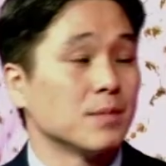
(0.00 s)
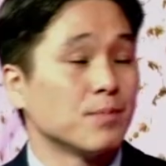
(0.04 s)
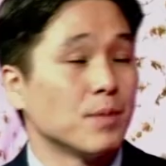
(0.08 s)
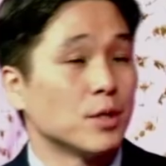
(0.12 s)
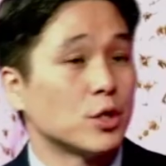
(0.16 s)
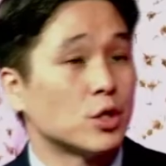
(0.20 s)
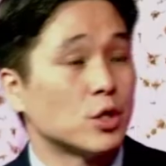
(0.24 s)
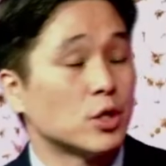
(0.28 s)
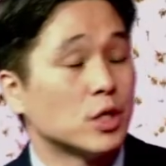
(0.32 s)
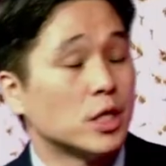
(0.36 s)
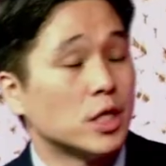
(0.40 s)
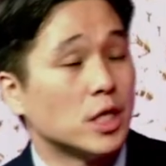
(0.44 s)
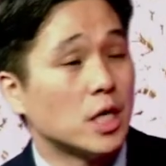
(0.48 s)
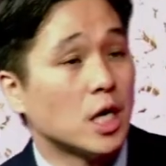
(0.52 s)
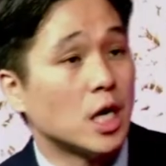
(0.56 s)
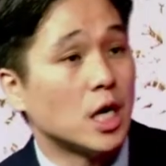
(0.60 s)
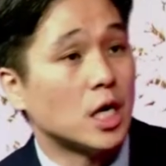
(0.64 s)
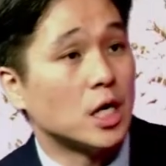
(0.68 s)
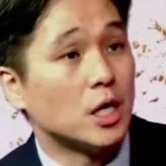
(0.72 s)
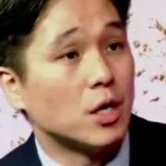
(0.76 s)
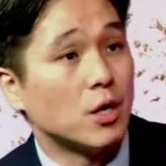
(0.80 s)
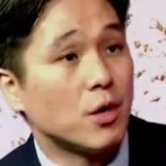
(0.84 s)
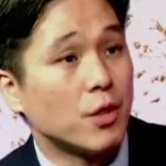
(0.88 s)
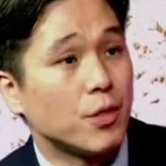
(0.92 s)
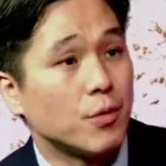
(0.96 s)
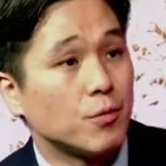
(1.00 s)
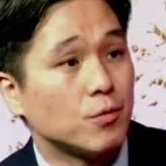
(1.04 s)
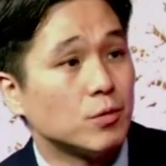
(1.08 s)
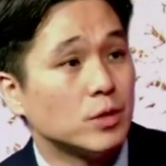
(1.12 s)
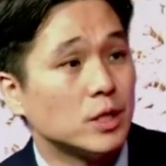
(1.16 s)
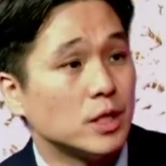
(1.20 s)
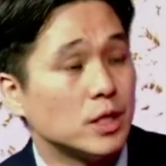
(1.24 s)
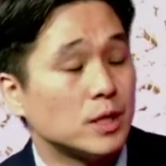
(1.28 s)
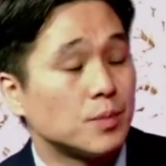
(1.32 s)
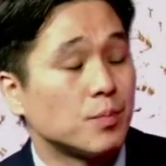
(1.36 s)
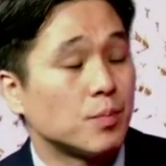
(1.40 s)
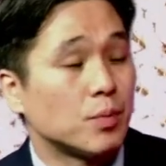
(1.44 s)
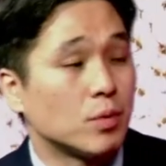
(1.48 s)
especially uh, through
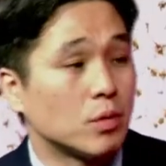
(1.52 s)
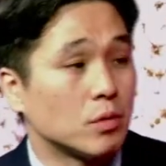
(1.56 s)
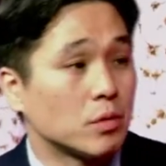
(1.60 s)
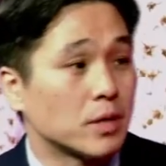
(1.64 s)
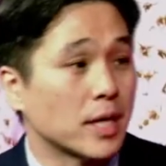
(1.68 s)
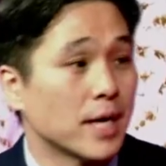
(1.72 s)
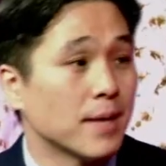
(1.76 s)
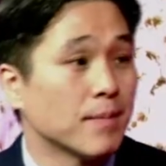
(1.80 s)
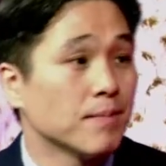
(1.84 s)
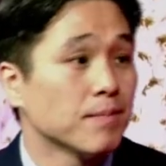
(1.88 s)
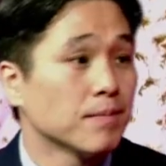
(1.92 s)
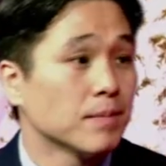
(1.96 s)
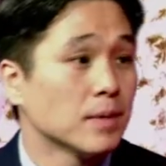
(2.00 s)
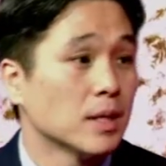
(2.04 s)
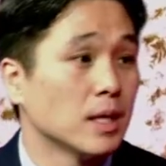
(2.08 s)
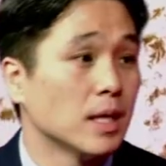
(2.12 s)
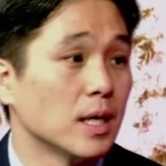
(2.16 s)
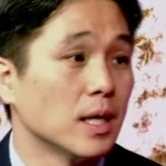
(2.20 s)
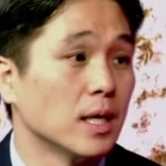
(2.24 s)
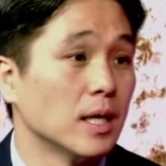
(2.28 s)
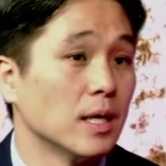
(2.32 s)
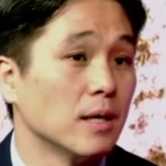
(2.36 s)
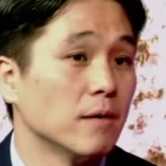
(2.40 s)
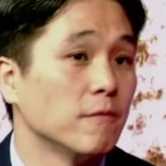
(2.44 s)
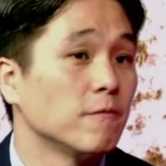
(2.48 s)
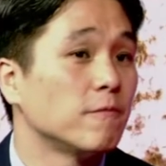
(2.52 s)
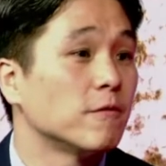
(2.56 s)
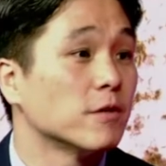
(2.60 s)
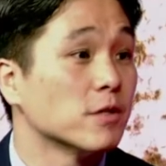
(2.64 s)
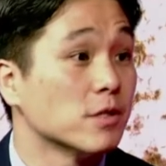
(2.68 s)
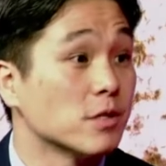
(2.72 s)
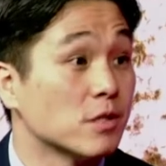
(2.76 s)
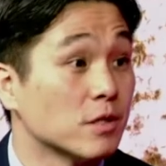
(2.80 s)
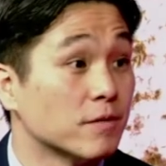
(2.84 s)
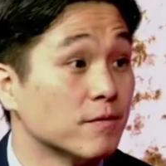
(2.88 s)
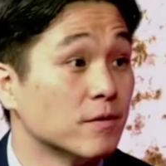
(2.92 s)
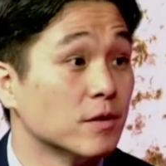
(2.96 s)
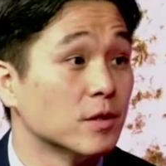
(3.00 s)
this program. Uh,
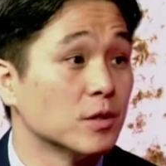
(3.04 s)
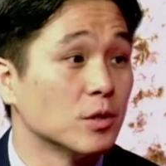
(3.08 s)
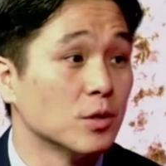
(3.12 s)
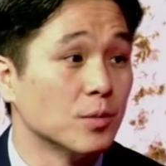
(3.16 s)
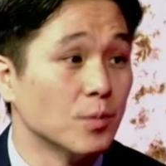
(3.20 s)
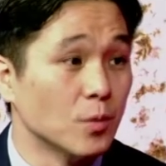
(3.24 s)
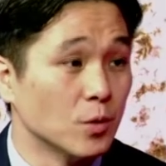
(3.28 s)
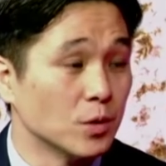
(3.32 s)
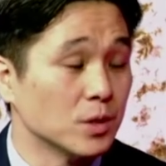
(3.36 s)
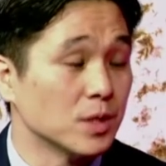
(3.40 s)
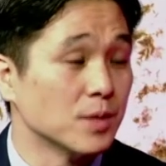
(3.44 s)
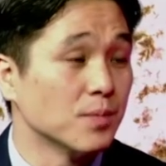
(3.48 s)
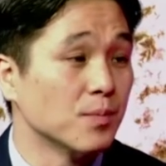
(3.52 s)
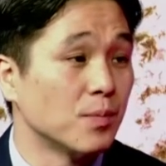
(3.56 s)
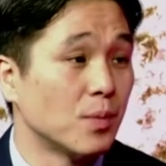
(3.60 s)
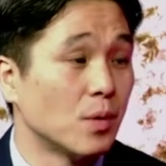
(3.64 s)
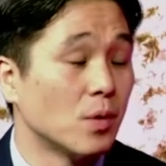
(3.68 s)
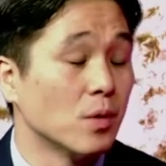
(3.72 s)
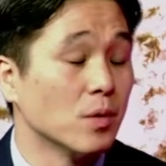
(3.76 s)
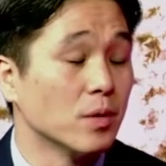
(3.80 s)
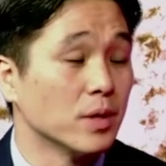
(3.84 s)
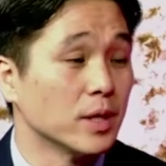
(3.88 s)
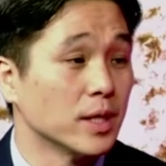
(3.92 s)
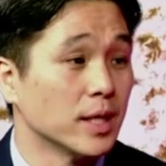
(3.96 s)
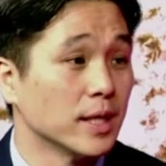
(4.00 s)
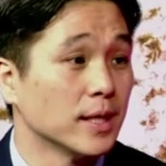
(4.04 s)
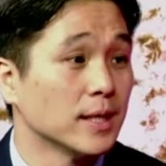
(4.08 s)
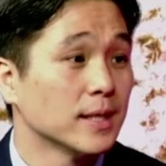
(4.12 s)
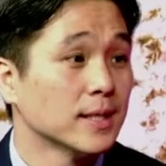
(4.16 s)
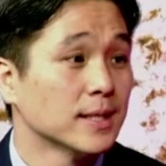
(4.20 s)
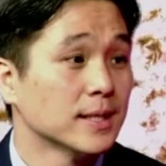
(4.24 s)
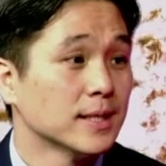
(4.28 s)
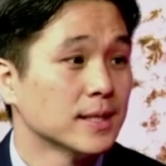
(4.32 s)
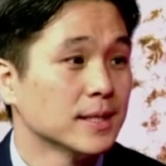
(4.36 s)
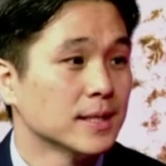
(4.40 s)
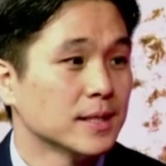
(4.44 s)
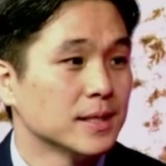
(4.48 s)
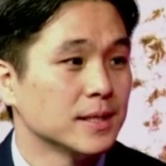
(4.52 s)
first of all, the most important thing,
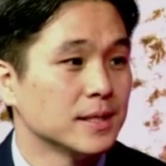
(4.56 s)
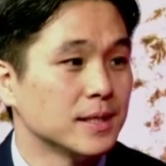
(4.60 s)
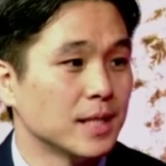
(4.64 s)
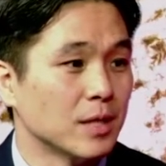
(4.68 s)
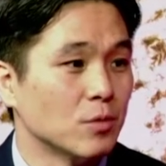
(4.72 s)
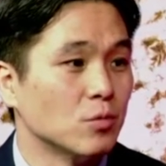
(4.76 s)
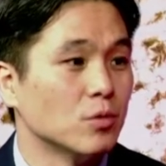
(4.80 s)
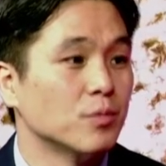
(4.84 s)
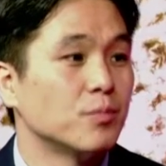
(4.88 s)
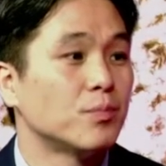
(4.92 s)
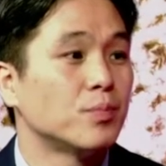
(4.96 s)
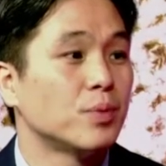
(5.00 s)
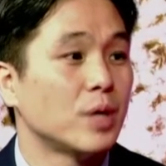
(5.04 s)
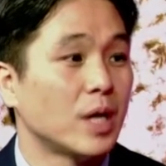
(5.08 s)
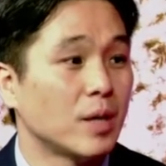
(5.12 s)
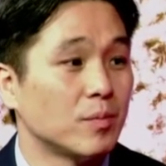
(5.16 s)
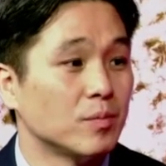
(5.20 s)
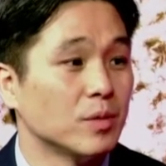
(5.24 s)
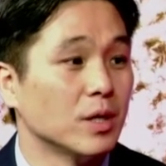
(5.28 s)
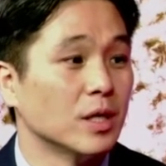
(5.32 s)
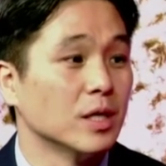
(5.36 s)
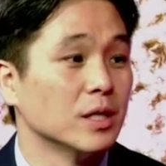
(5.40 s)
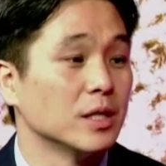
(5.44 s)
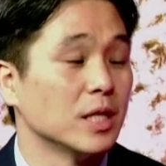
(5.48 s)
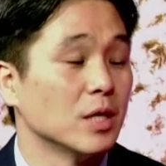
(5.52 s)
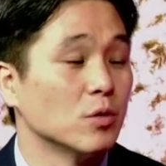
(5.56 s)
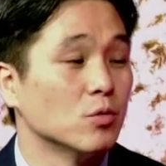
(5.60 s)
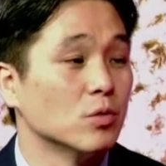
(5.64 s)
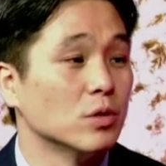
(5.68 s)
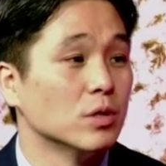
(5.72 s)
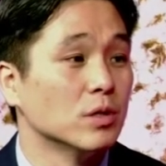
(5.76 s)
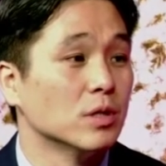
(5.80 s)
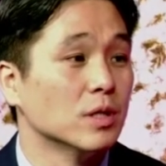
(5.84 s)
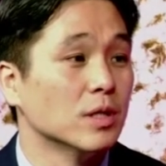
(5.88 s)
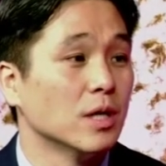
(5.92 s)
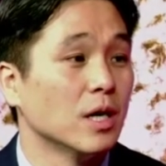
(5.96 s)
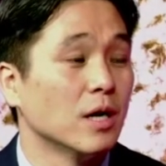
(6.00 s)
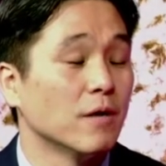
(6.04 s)
they will prob uh, they
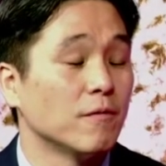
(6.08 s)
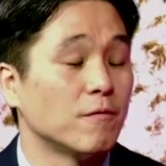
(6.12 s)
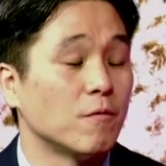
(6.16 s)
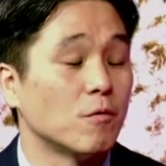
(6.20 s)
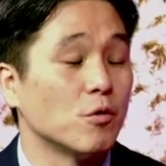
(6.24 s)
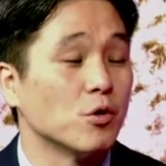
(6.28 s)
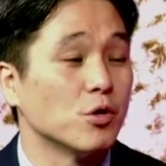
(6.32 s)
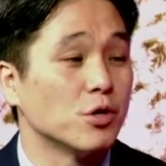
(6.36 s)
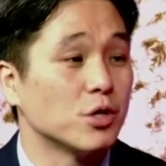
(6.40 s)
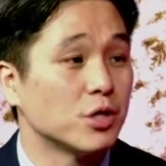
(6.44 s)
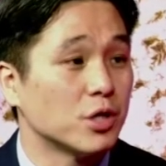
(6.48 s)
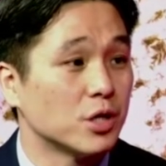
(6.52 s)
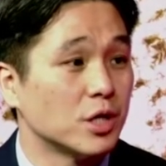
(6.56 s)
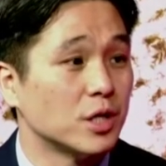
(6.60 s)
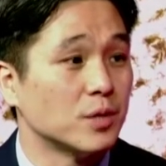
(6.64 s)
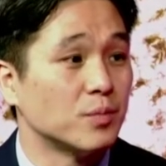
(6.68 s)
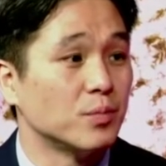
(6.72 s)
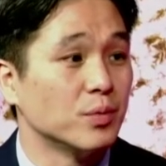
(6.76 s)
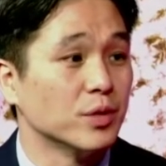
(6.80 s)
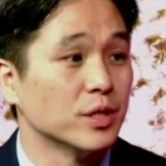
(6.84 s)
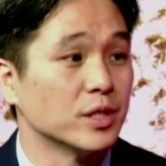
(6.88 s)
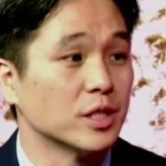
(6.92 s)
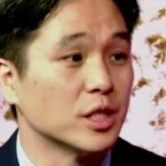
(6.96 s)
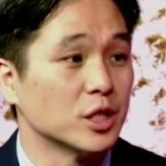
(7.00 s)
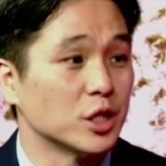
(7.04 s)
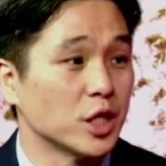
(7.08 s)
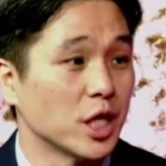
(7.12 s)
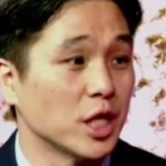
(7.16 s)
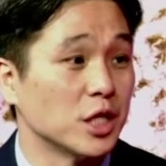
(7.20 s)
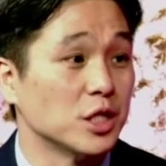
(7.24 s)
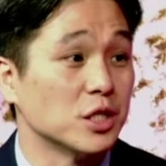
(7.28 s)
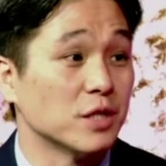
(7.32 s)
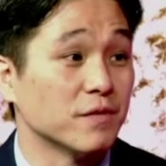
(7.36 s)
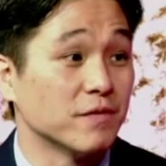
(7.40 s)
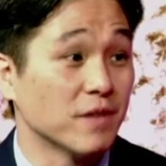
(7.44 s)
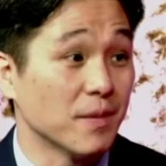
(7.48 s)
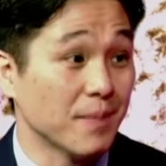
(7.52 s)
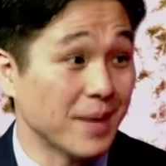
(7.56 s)
will uh, for sure bring the
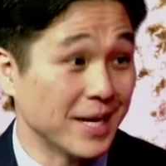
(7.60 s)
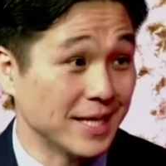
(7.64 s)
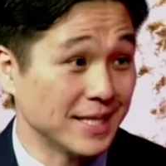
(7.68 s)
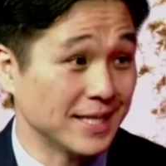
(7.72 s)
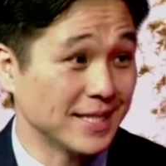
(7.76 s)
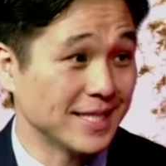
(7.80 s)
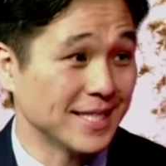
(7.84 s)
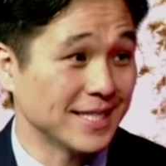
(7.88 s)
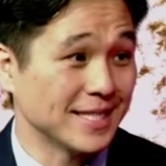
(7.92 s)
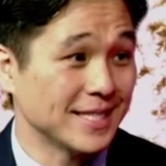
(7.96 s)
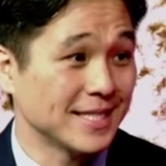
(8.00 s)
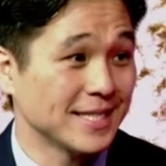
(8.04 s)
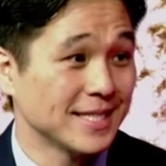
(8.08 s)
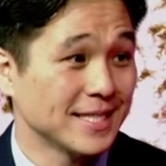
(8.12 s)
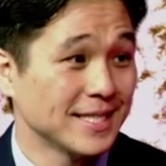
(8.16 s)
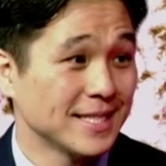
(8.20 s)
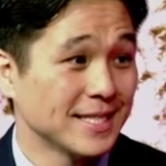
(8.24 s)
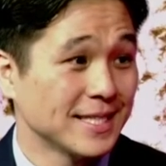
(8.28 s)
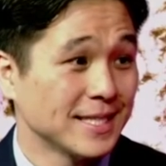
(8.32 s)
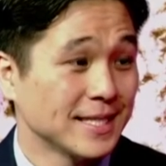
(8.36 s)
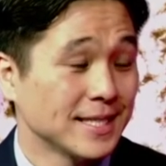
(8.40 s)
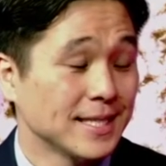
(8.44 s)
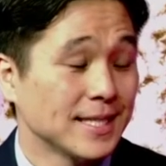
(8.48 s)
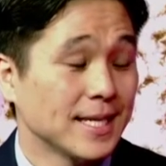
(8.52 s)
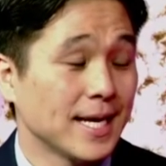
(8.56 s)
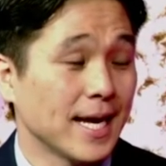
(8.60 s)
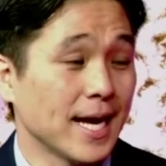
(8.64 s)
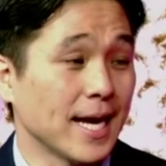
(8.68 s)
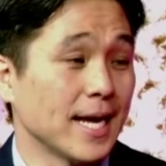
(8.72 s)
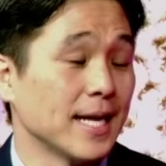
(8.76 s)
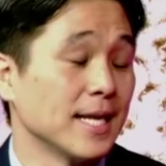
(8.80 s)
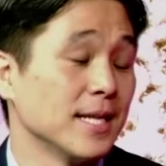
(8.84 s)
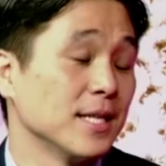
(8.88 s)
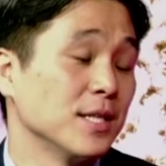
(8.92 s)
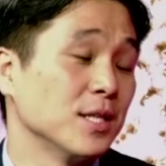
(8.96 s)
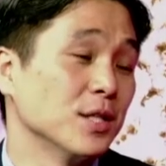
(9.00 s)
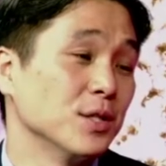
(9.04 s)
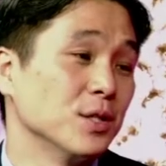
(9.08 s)
change of the mindset. Mm -hmm.
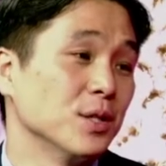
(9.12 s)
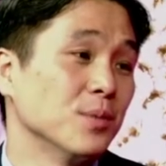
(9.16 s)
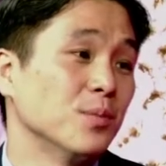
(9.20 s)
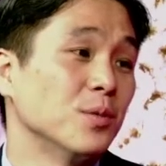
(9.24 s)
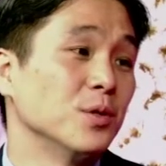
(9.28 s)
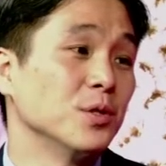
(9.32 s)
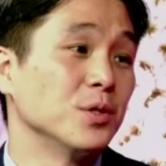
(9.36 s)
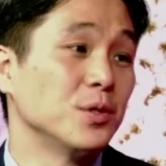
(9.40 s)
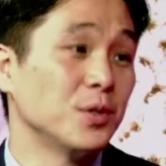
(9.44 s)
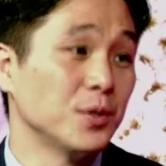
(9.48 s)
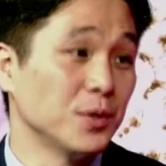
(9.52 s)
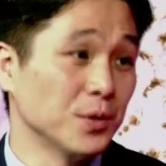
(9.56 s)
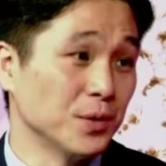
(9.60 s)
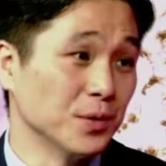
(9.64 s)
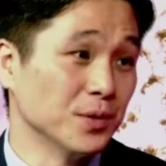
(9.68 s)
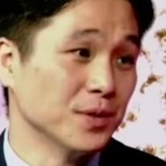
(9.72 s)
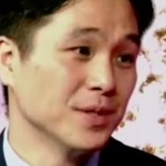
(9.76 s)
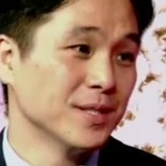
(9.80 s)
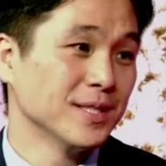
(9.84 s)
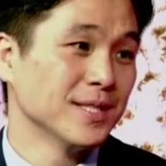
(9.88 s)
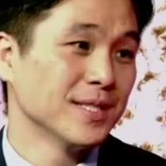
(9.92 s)
And number two,